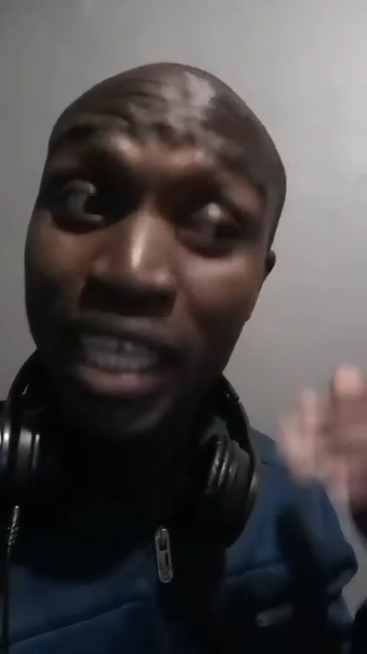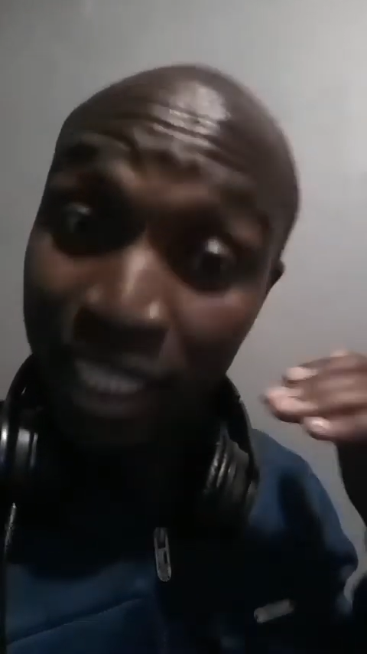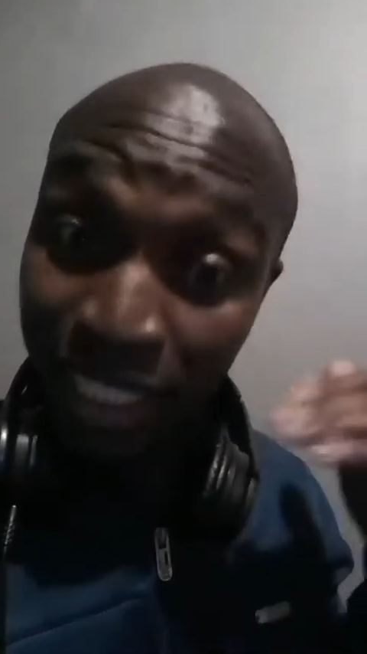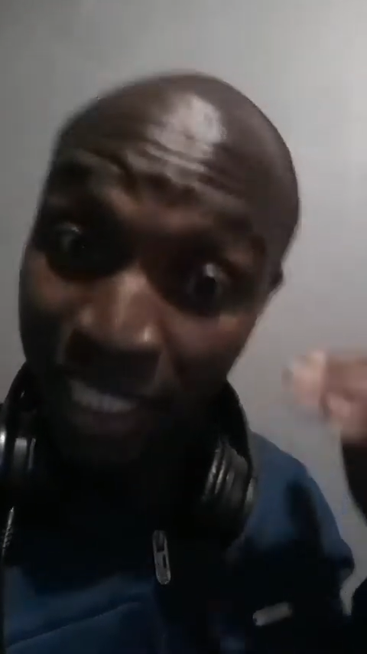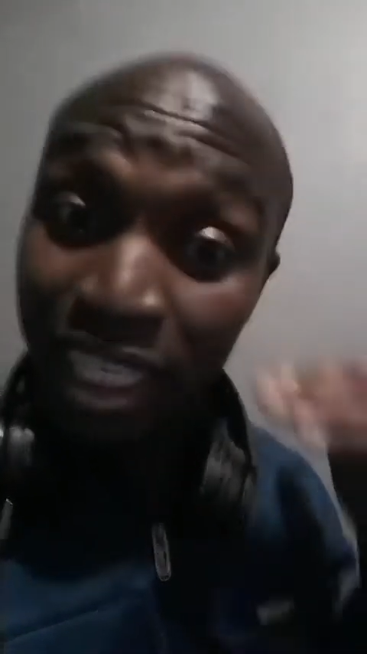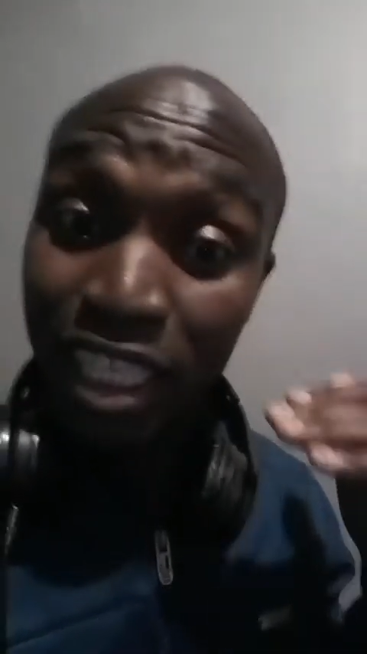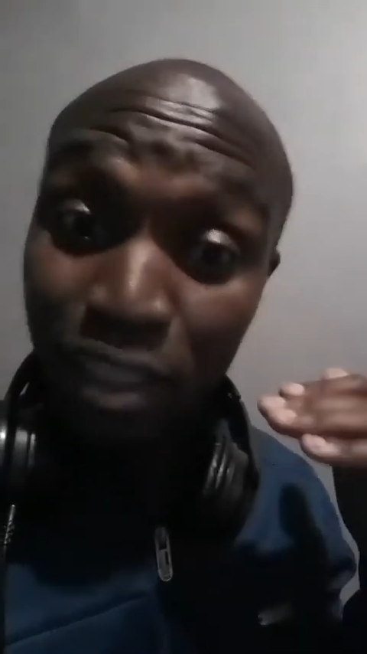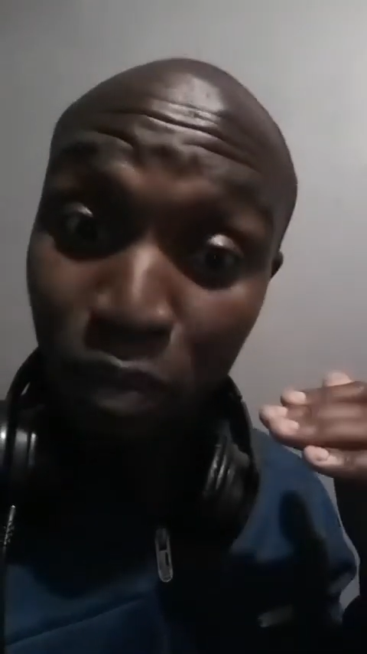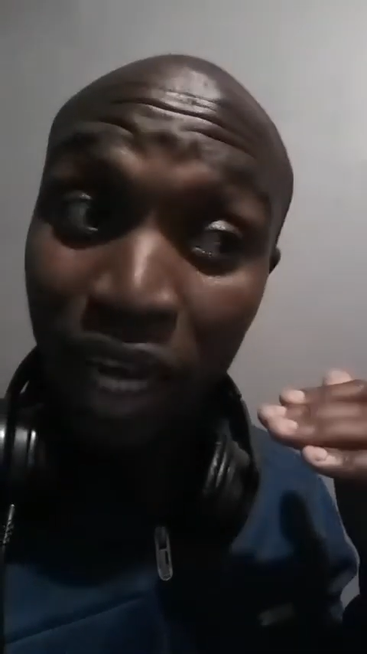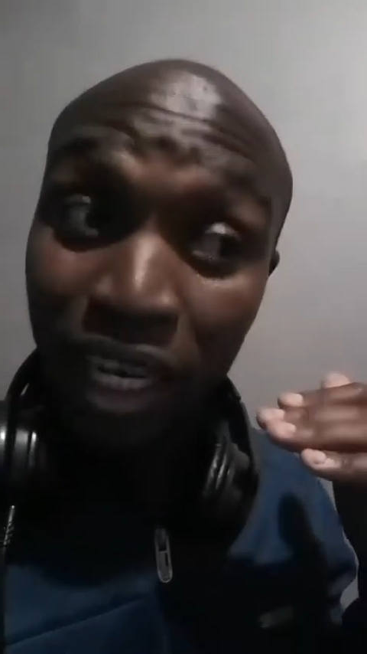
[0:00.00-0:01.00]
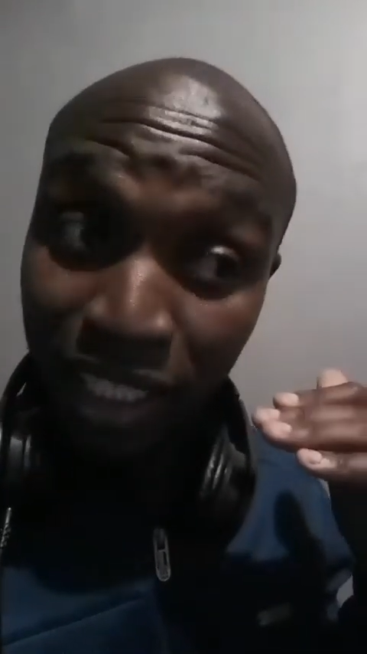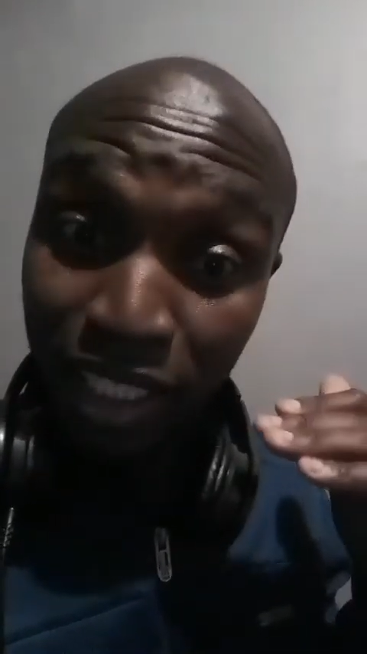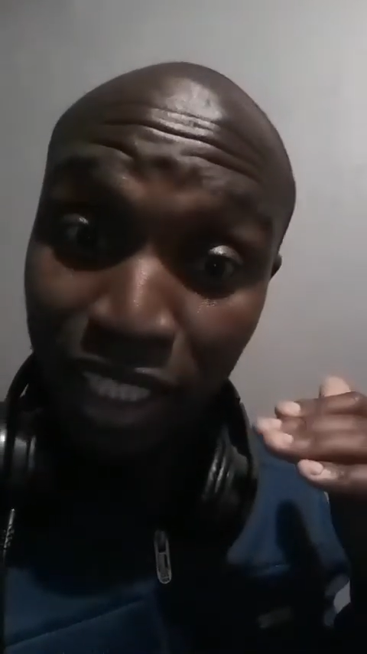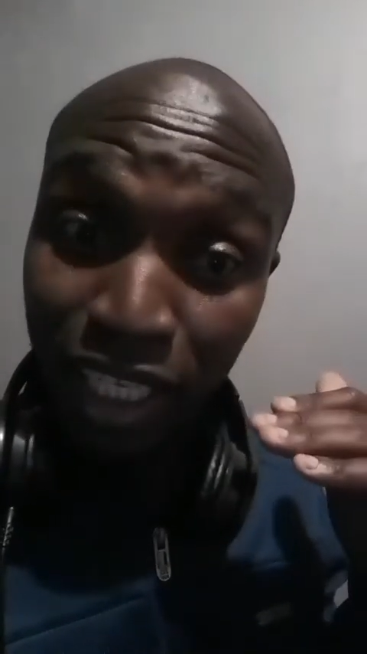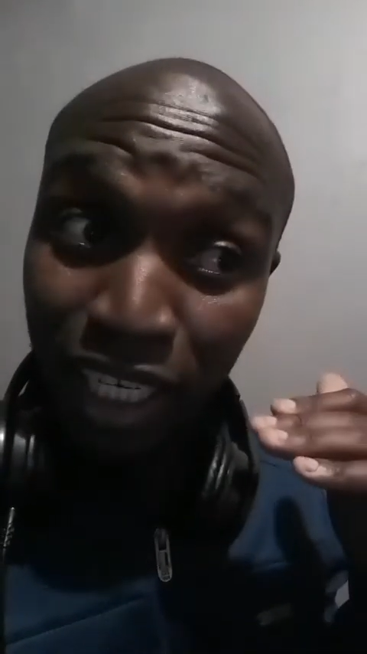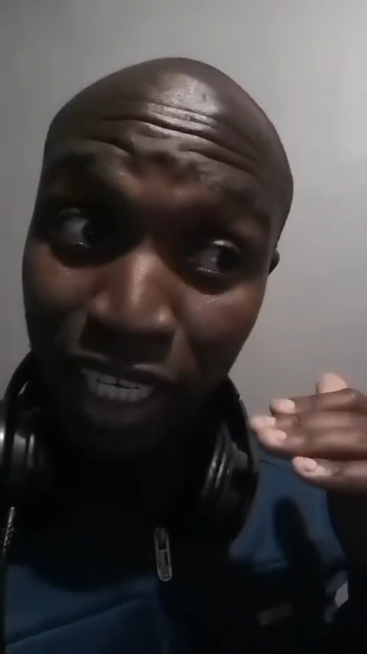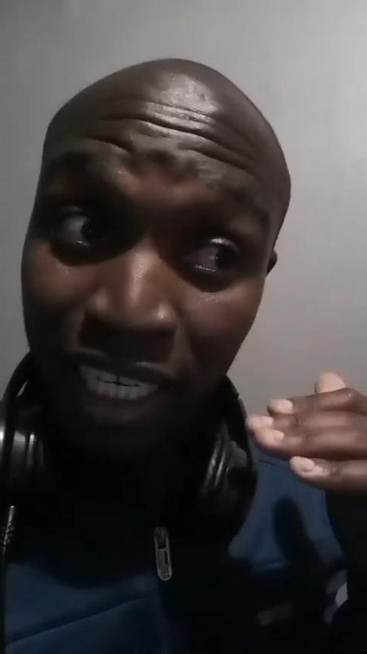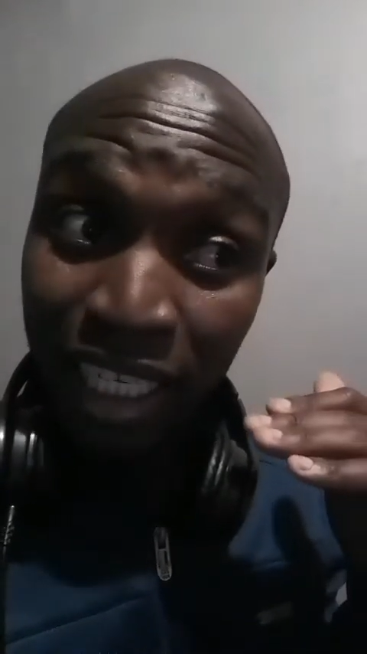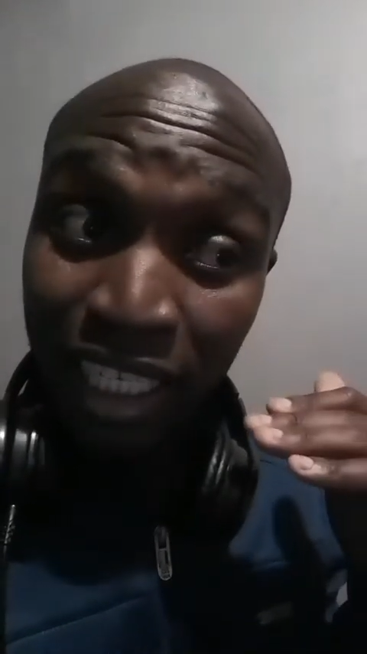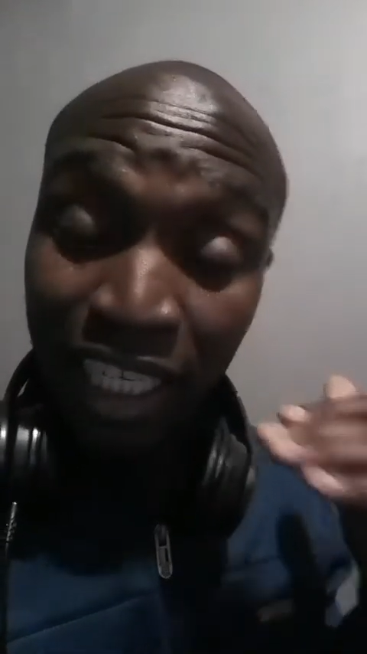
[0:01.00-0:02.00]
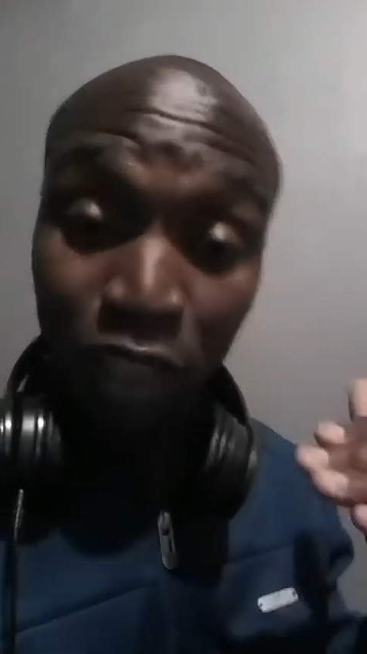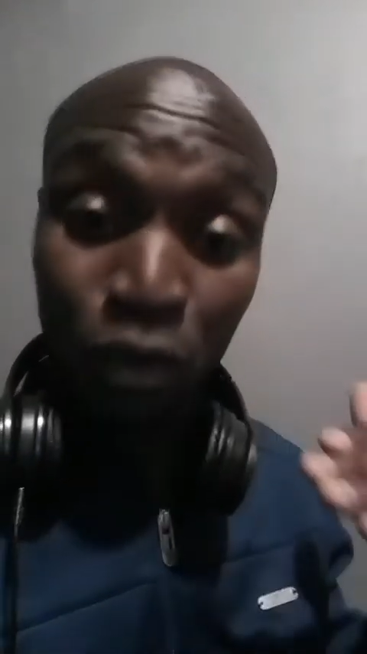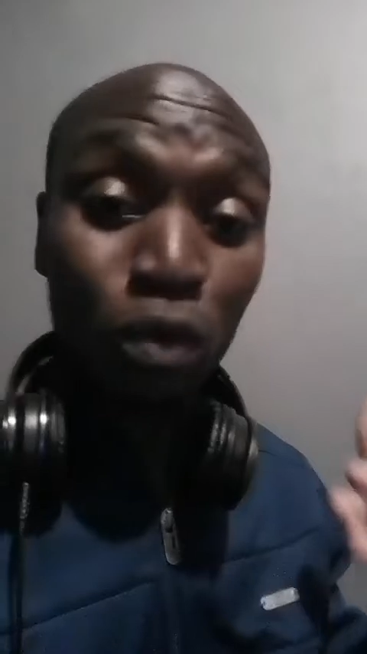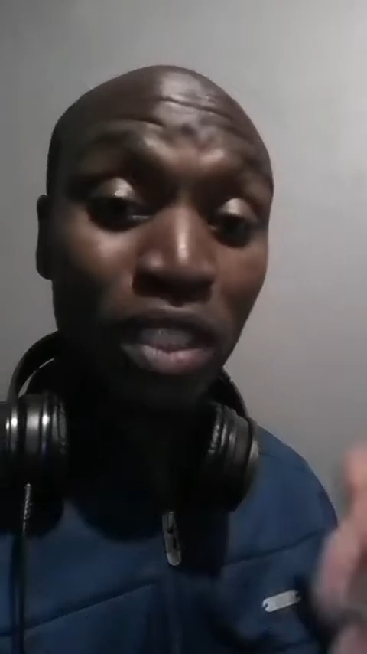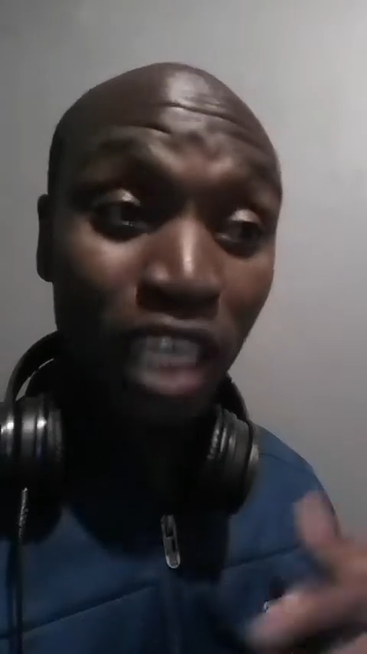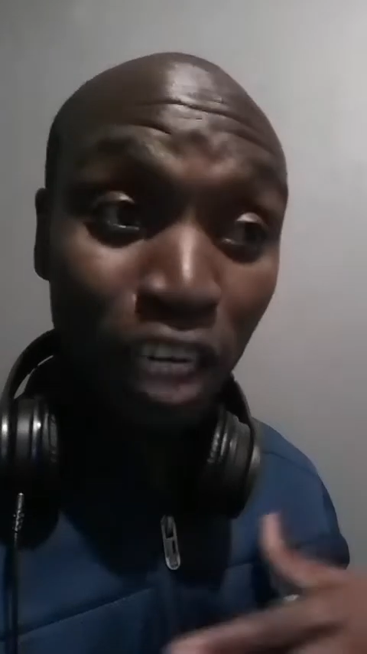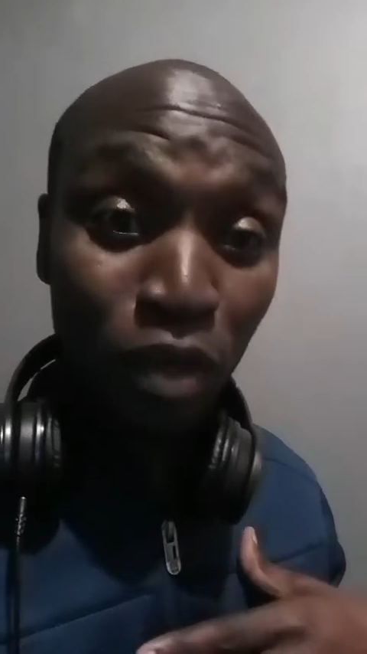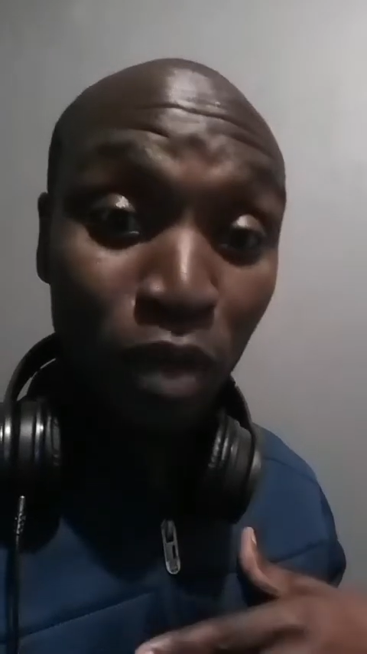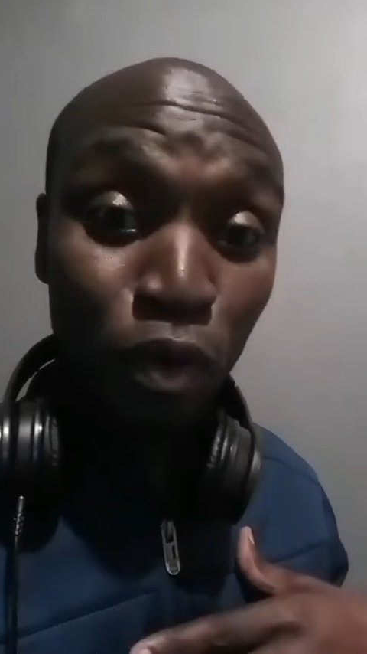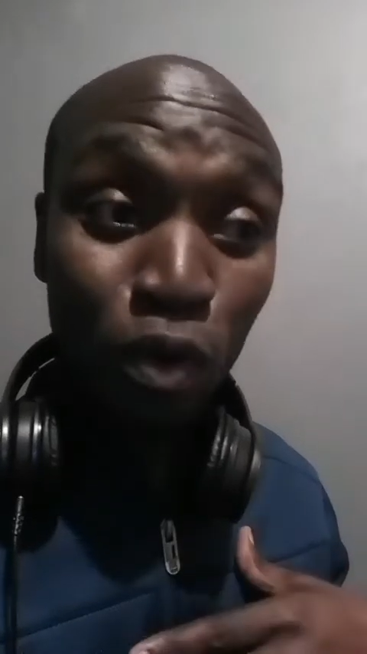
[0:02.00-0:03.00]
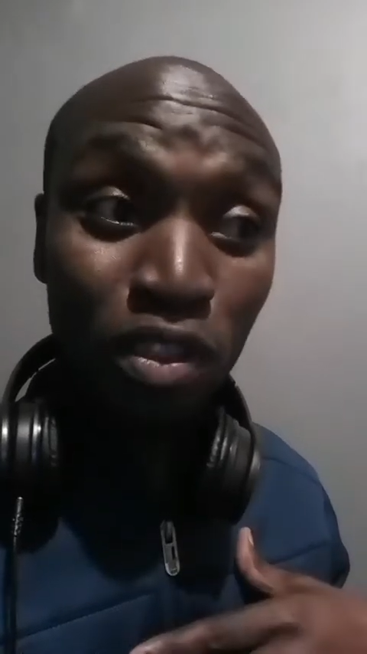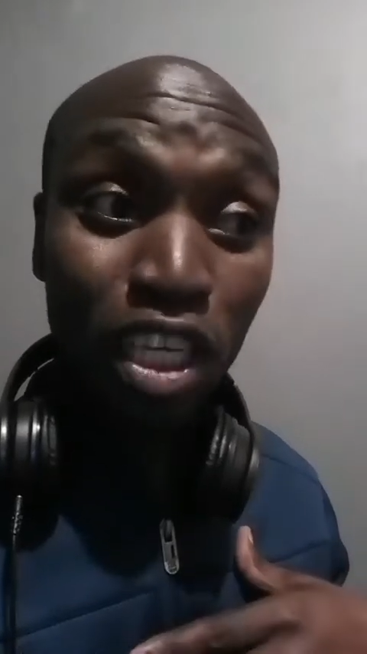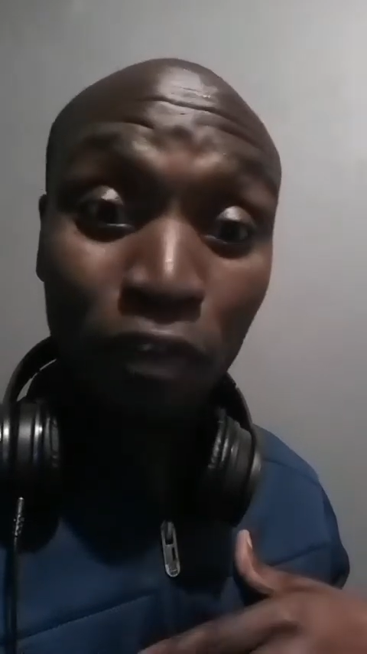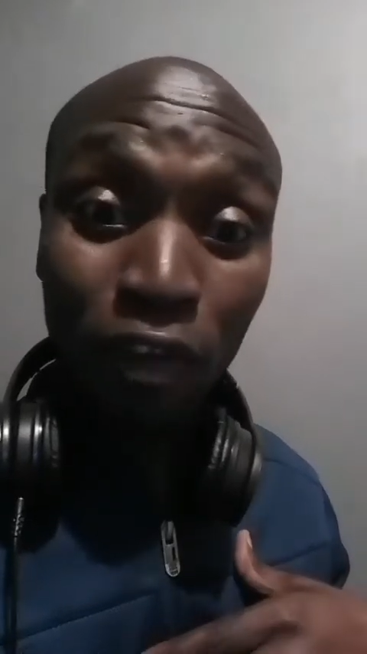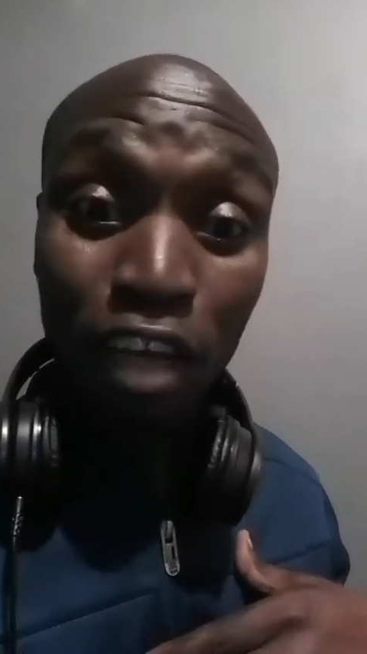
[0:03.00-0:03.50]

is in His mind, He doesn't want to tell me, because if